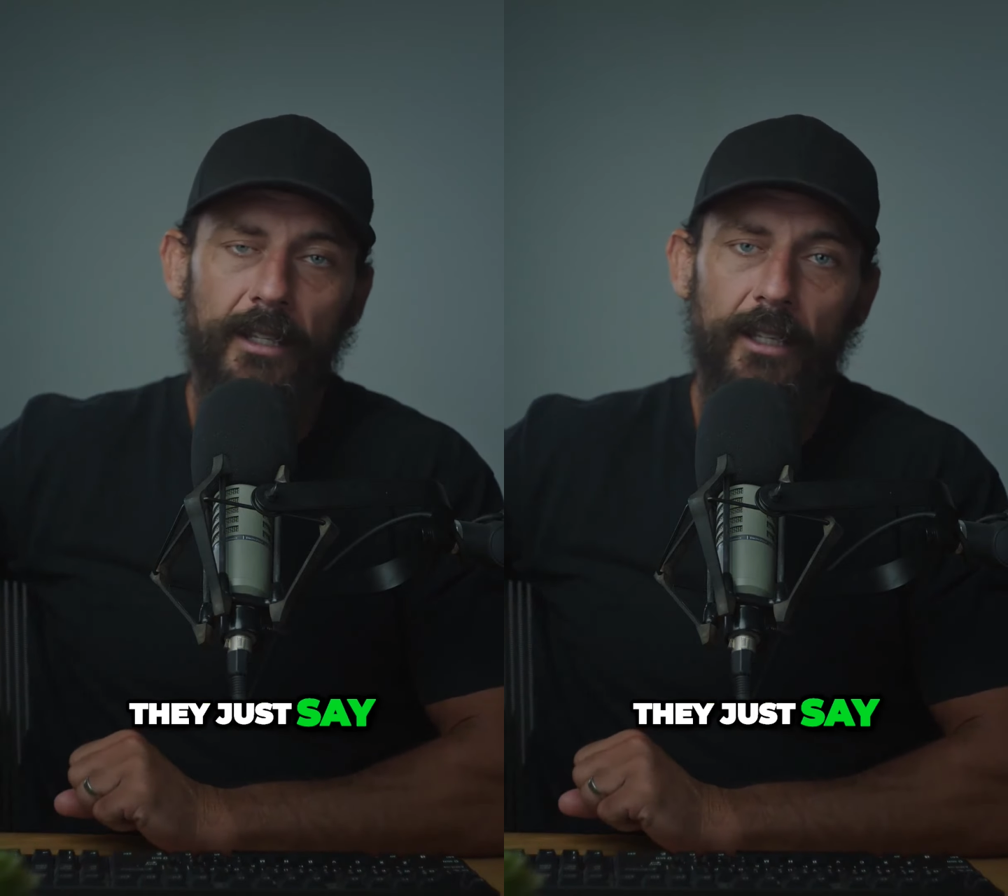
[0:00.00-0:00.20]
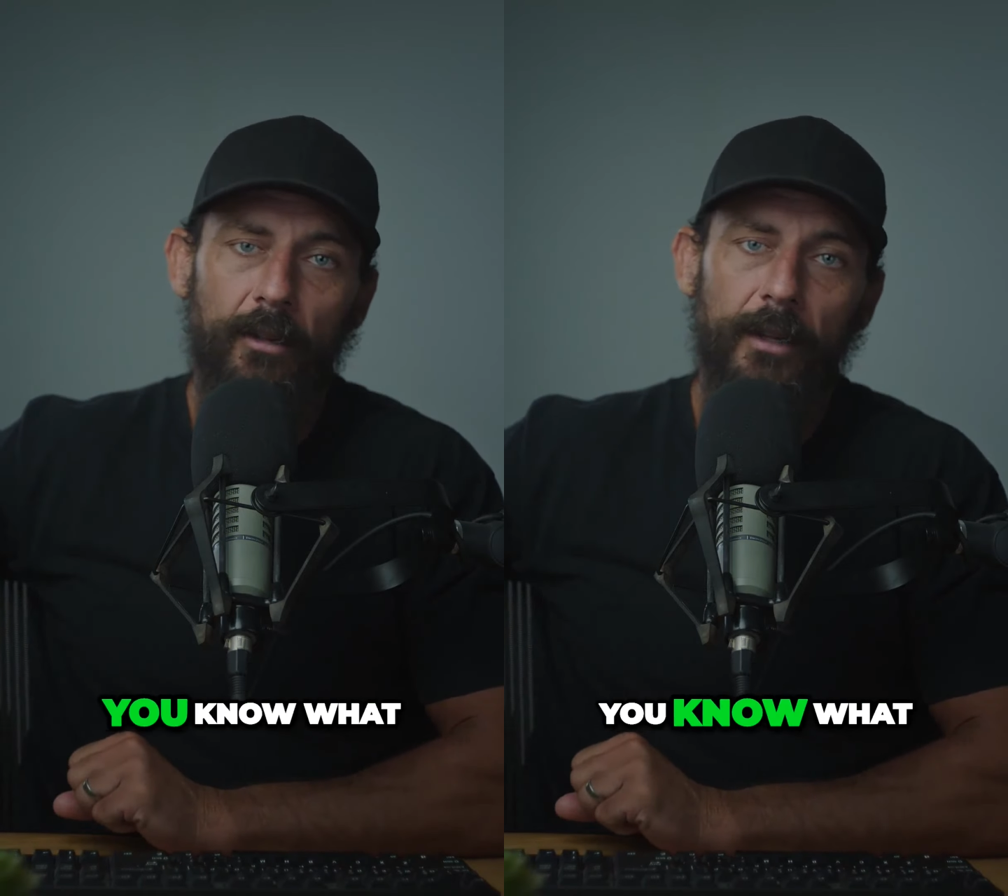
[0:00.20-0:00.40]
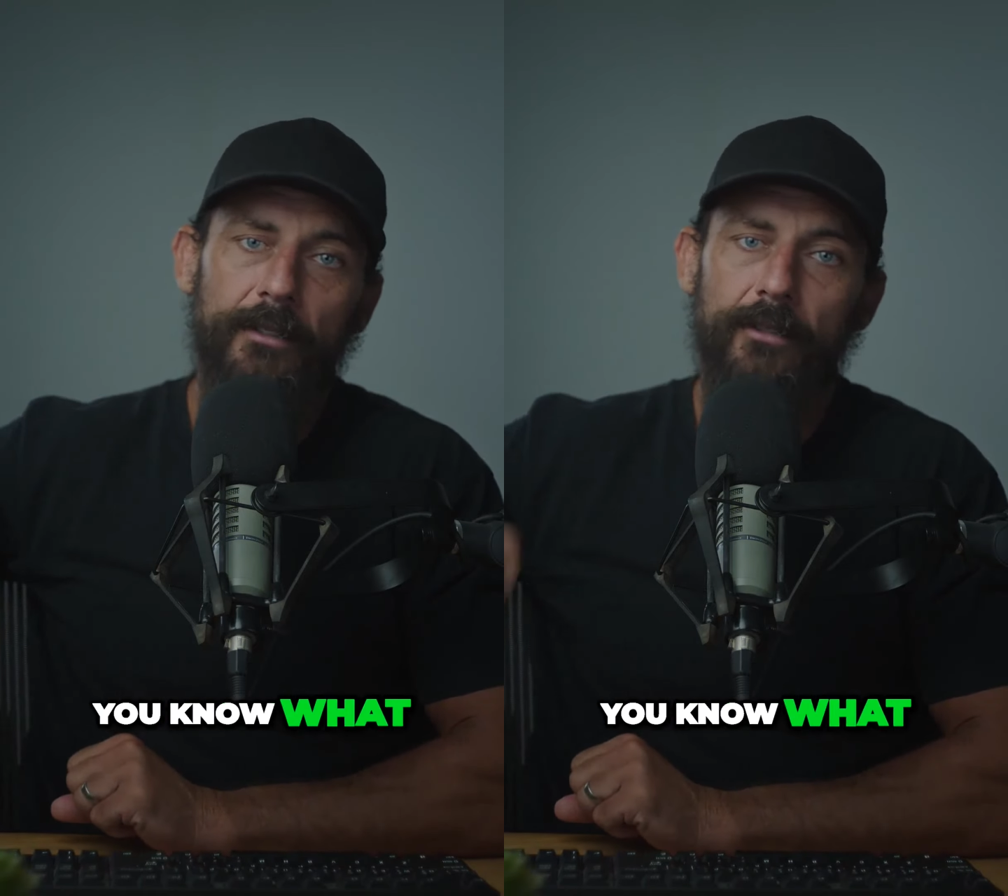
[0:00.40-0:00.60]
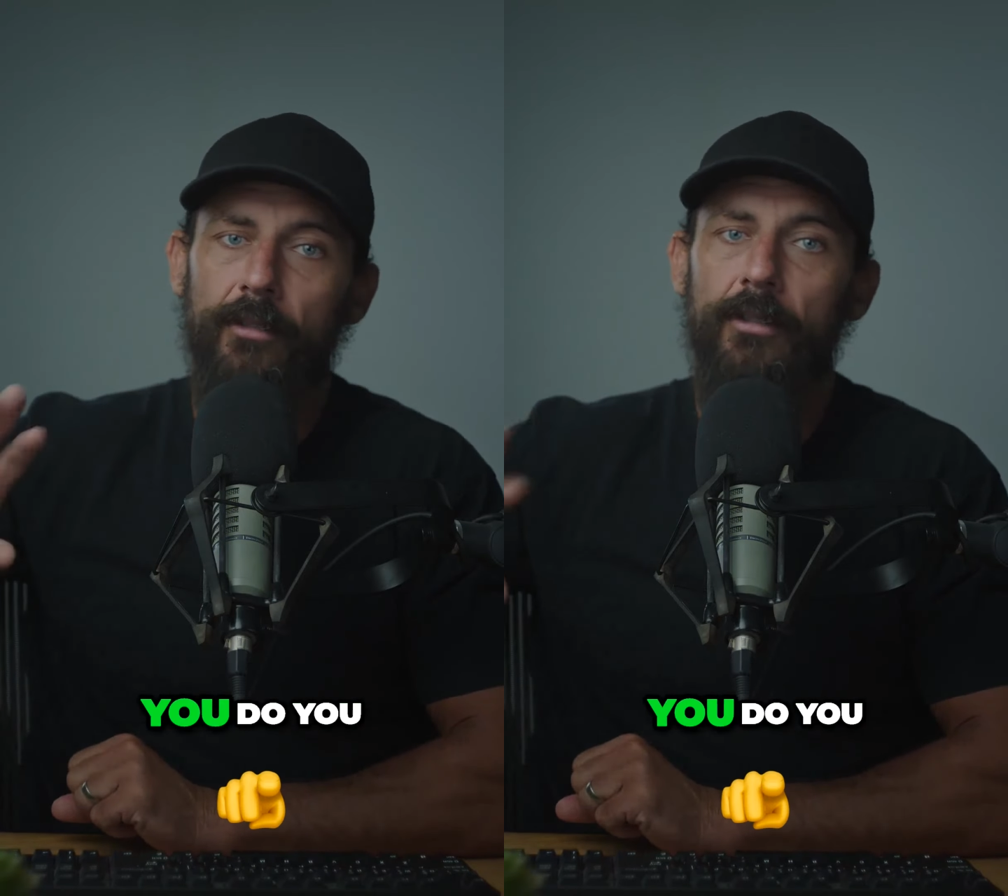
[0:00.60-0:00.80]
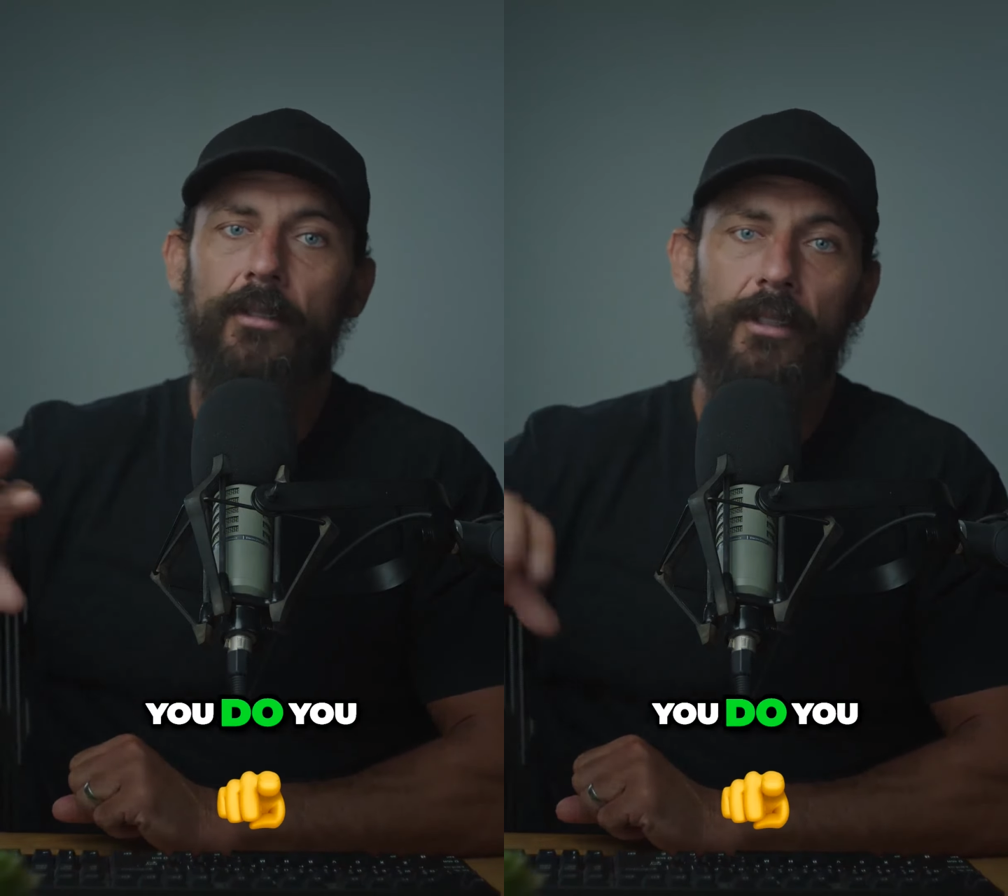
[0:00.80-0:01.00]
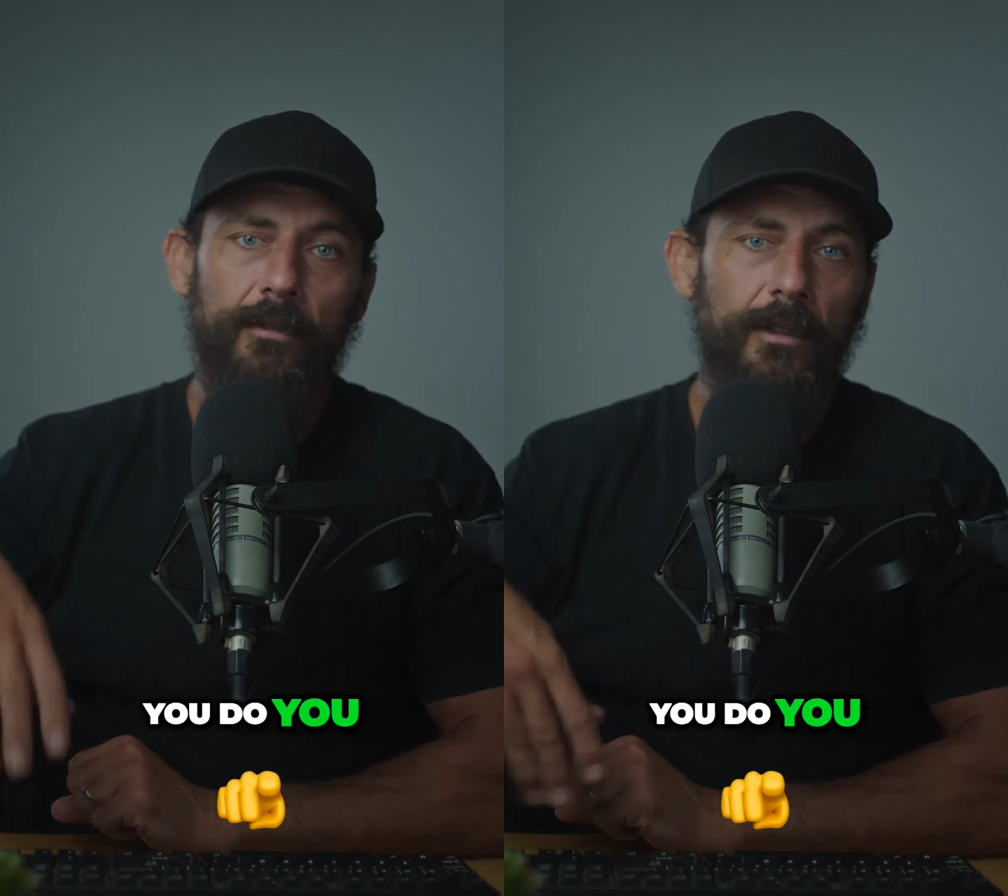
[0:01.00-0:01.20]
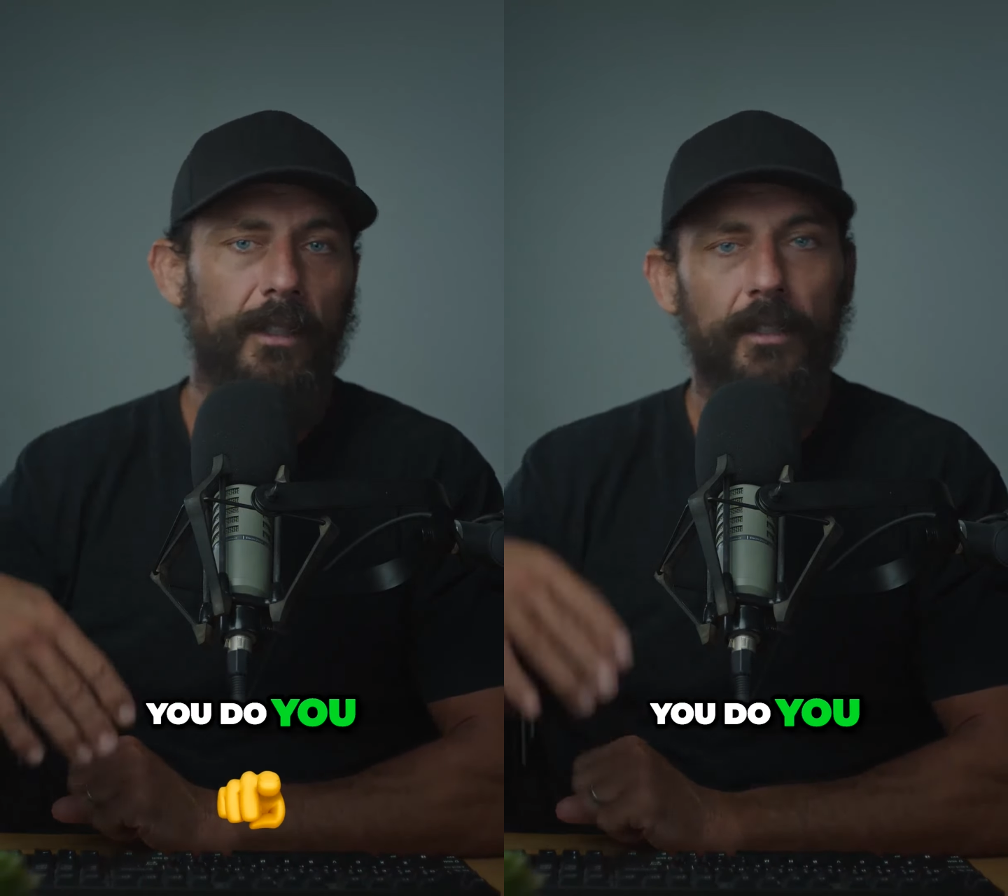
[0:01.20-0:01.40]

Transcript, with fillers: you know what you do you